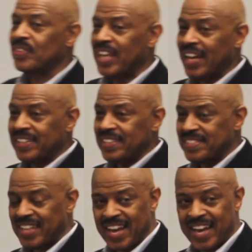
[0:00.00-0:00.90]
that
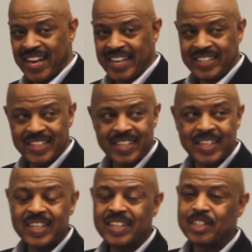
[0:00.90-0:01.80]
design,
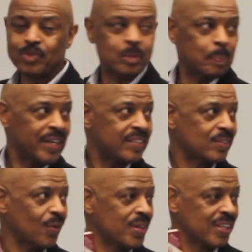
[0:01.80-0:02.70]
this was
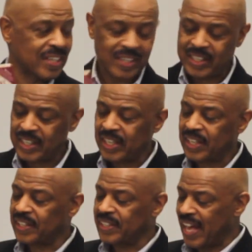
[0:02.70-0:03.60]
based on
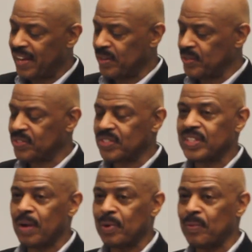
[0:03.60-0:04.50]
letters
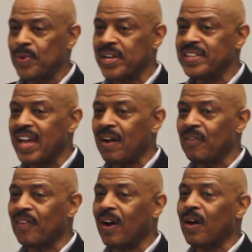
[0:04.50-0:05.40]
that were written
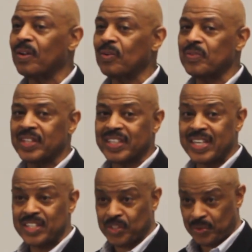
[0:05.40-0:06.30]
out all over the
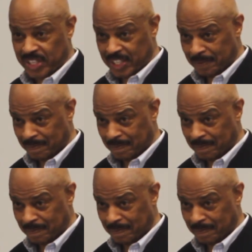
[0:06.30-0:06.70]
country.